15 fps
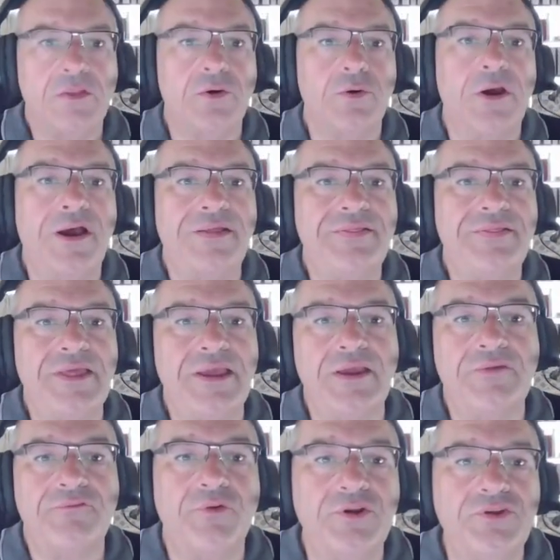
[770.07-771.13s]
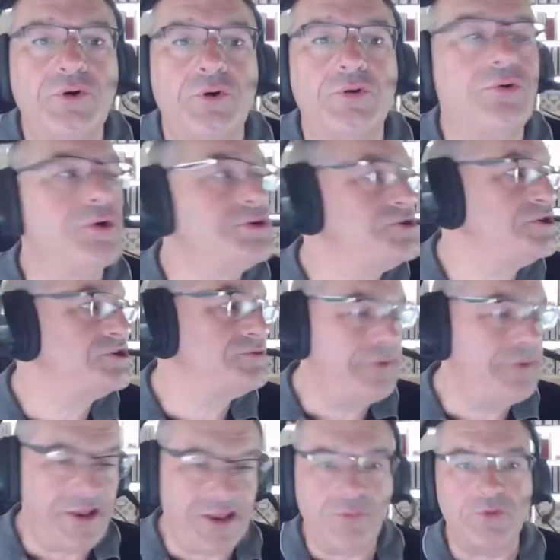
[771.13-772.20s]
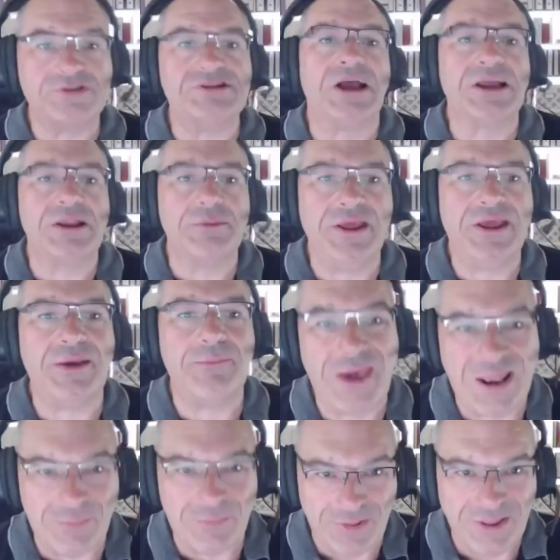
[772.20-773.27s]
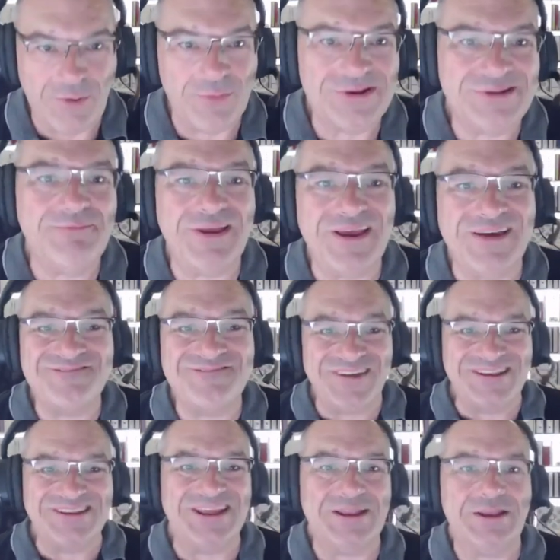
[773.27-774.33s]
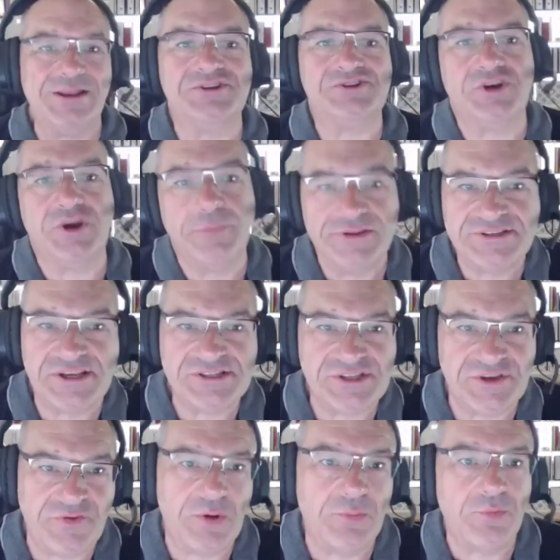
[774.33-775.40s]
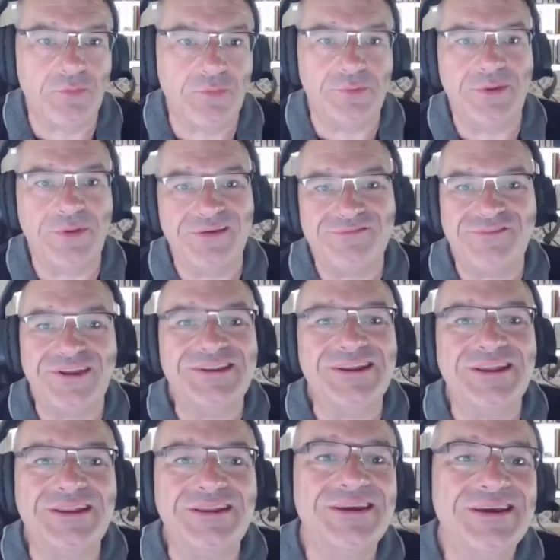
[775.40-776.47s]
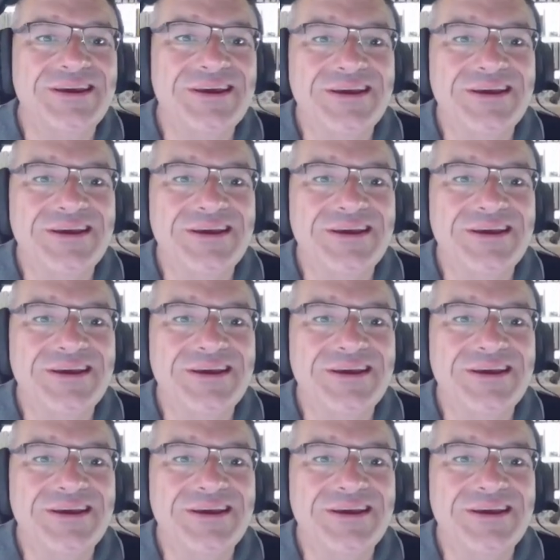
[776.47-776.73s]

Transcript: Although I think if we told Christian Schmidt he was not going to be compatible, he would be offended. His German sense of humor would be offended.